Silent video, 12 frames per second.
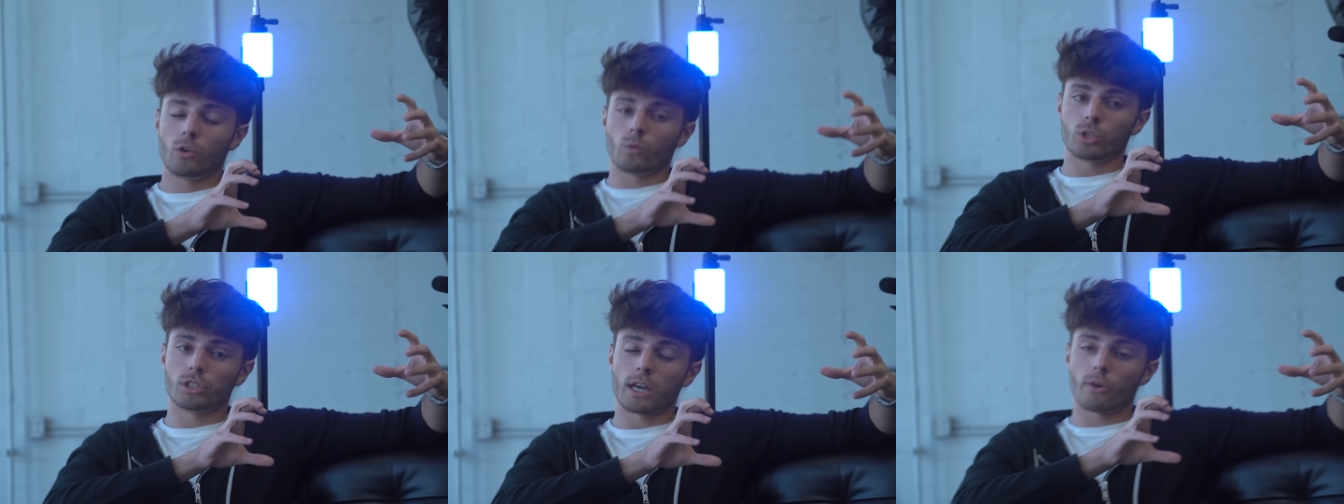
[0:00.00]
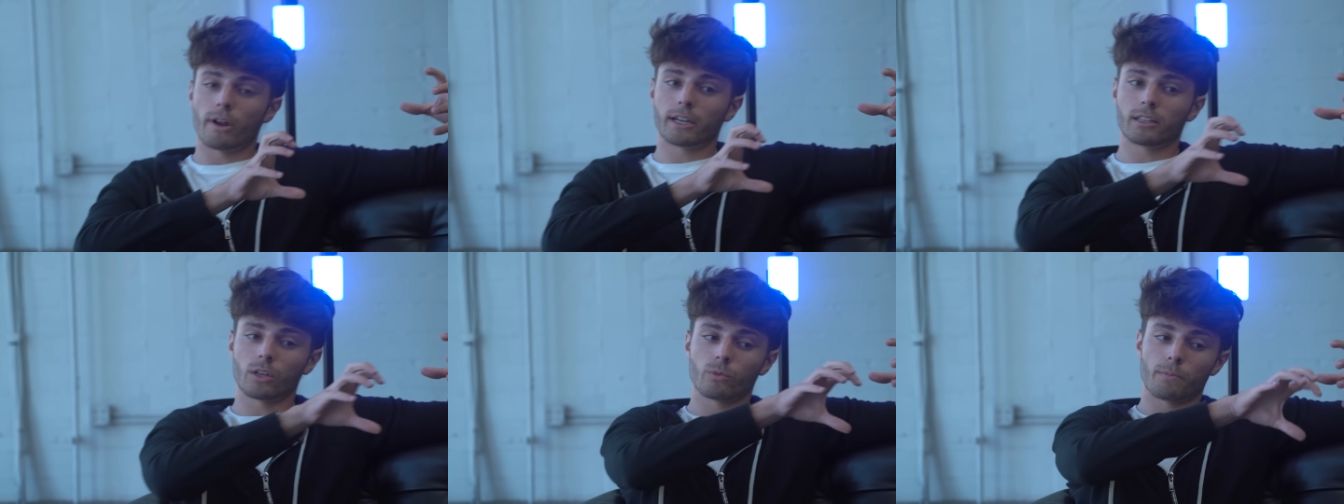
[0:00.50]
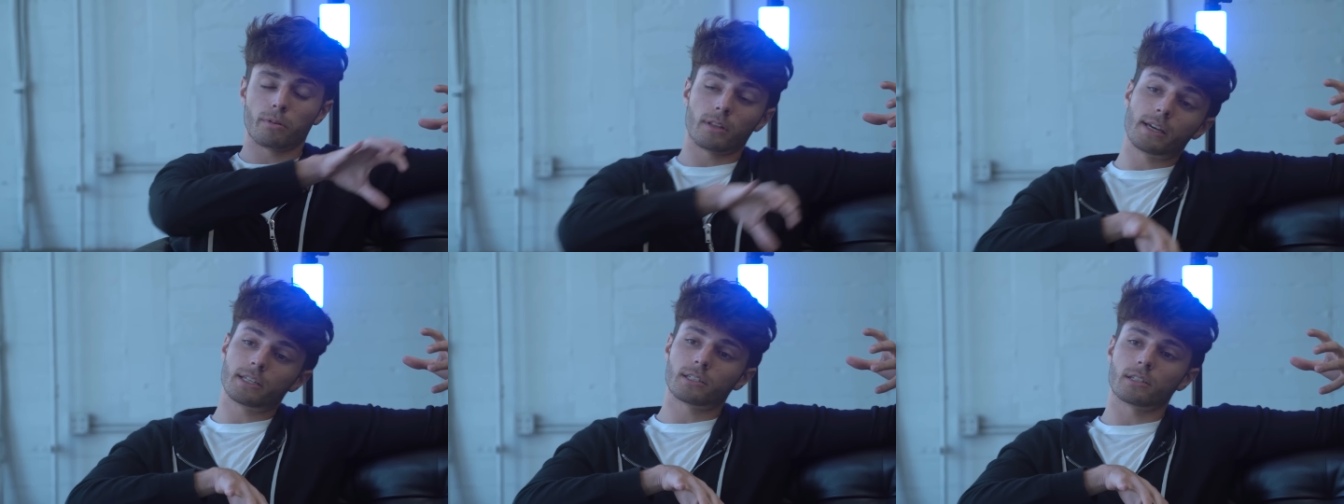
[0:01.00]
which directly
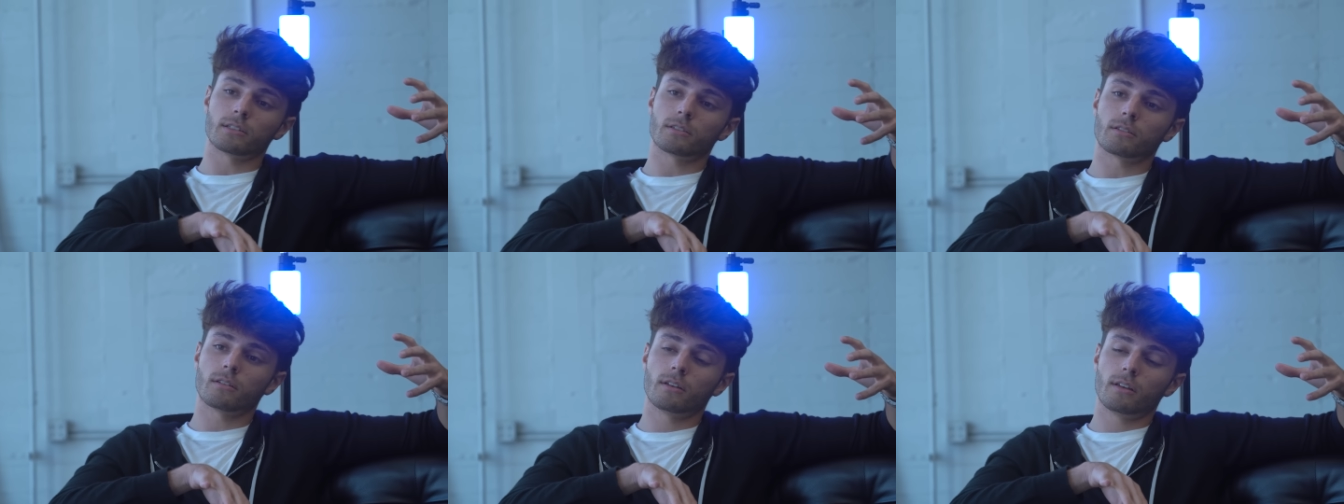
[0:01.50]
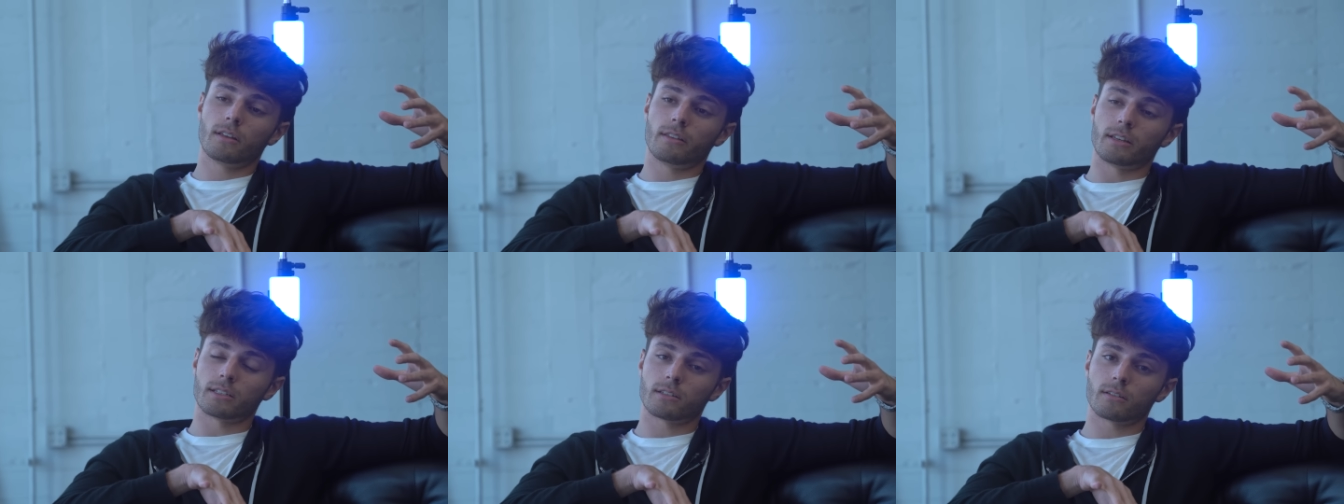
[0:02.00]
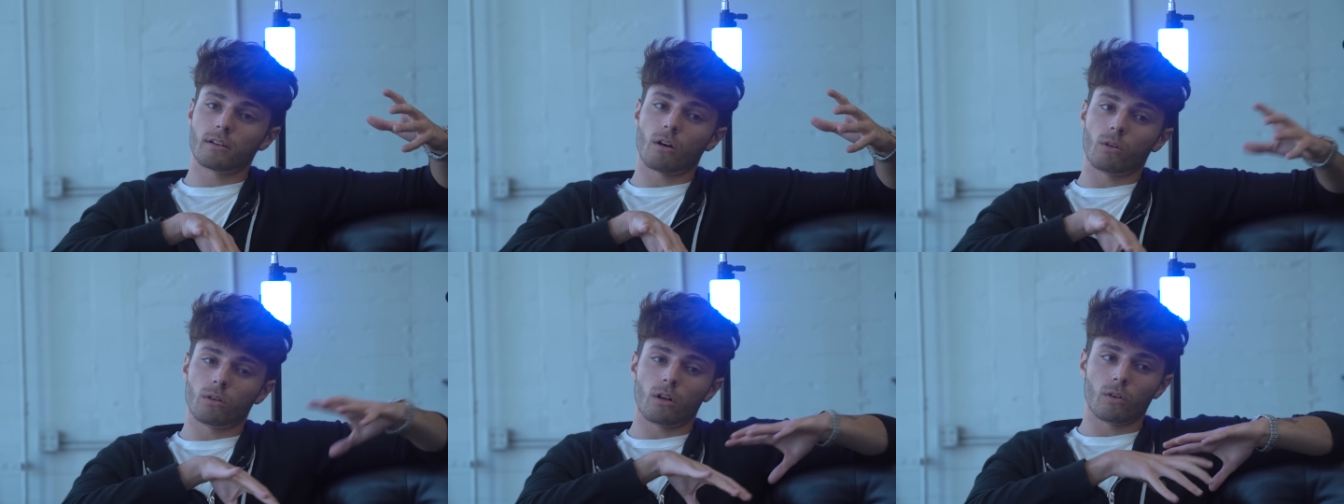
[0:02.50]
replaces this
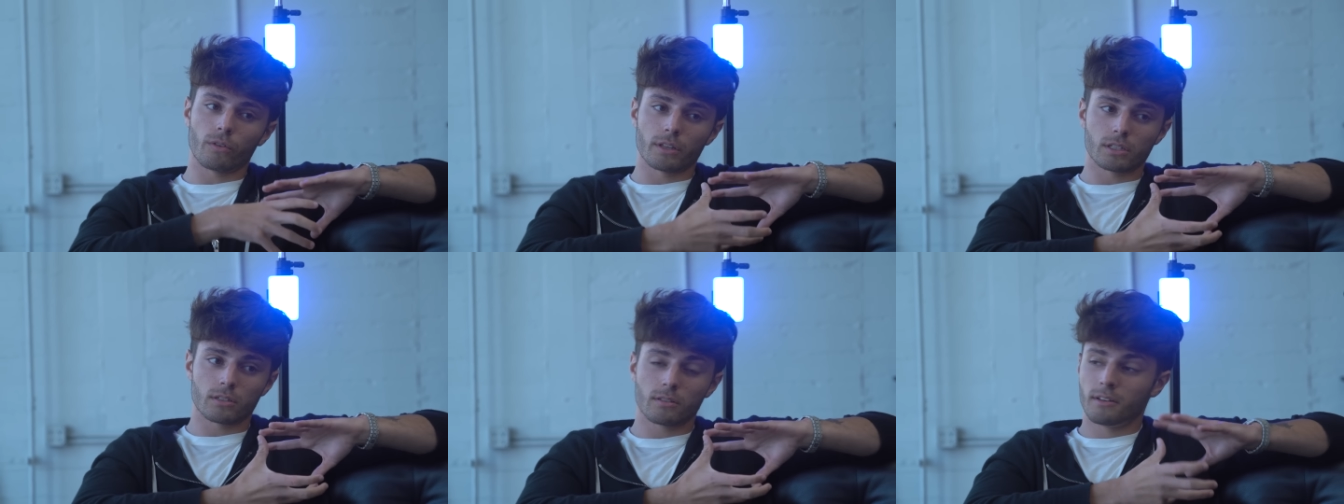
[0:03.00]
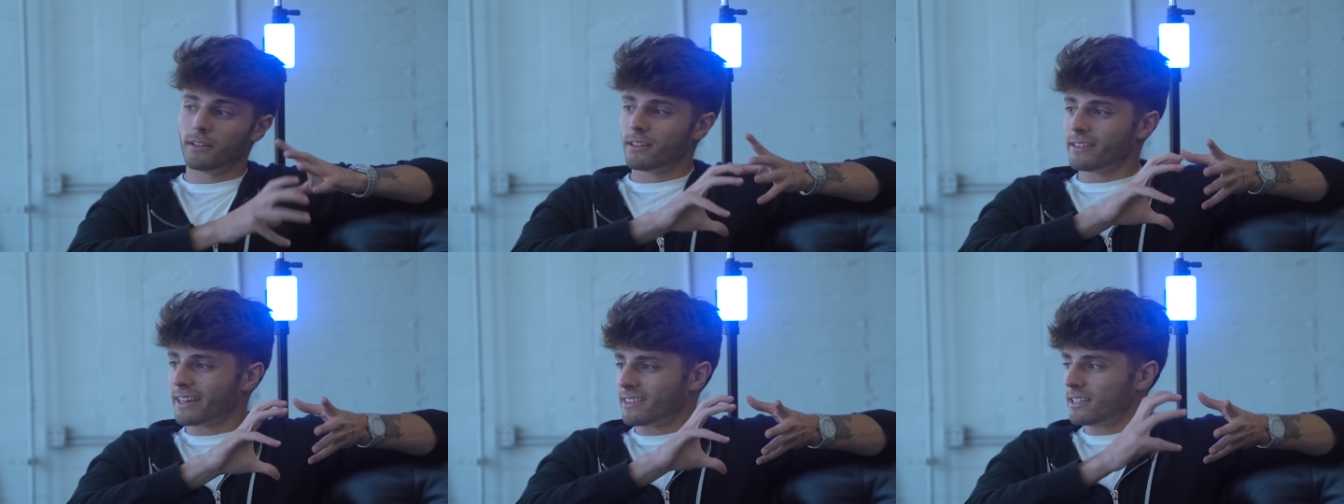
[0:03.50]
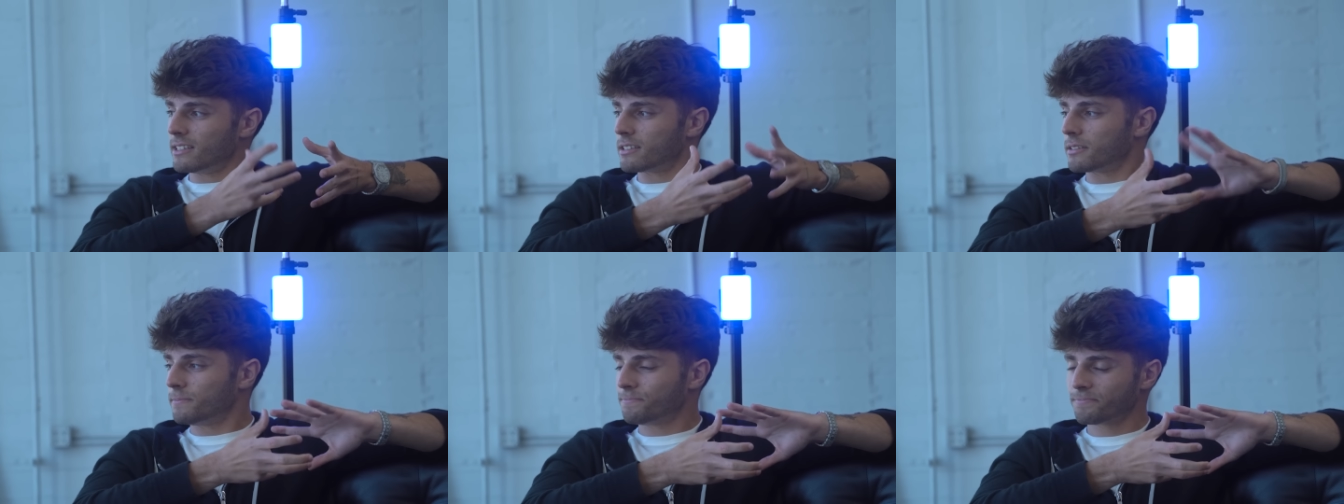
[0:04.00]
all, all this like
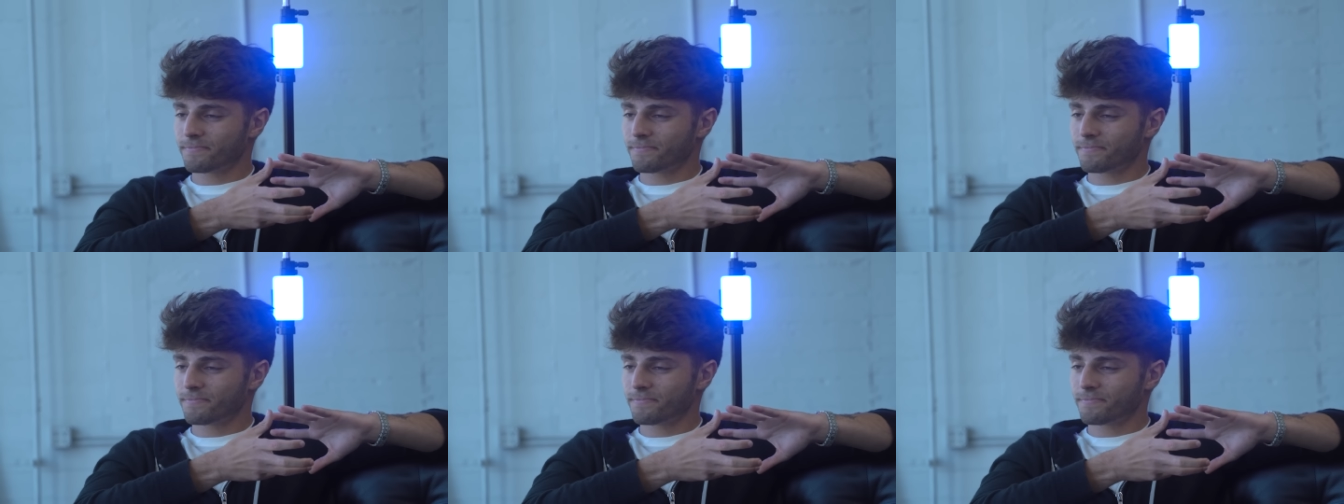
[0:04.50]
these,